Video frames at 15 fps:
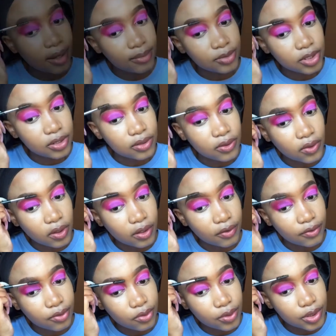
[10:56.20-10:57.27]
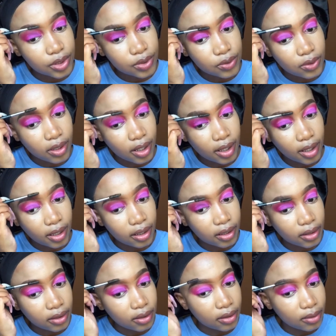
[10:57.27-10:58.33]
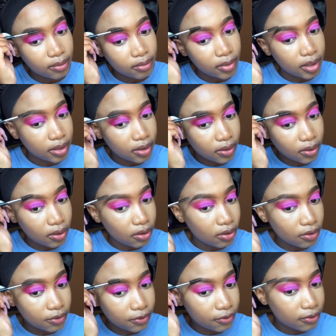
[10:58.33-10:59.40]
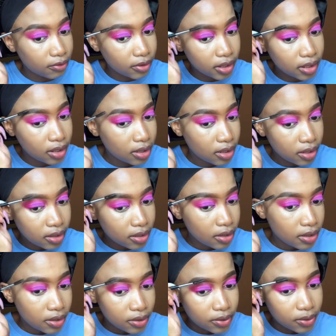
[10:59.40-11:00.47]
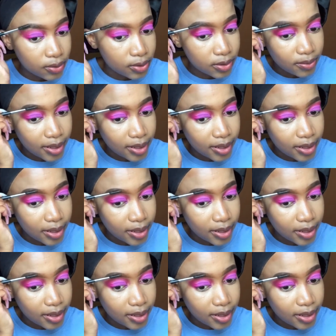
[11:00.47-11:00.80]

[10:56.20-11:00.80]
I'm just looking forward to like making all of those